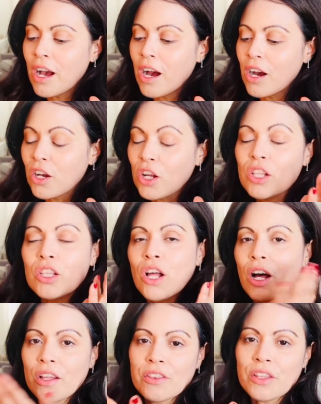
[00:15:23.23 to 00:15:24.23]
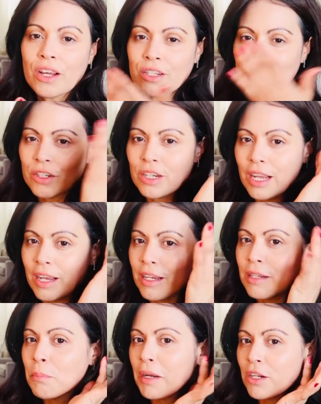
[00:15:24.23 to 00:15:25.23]
a cloth on her
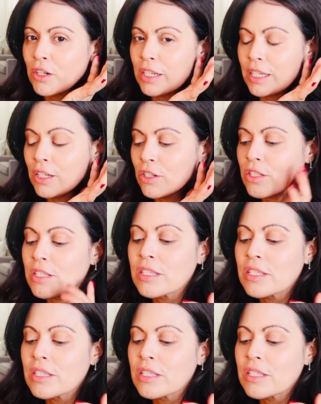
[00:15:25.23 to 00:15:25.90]
head by her ears.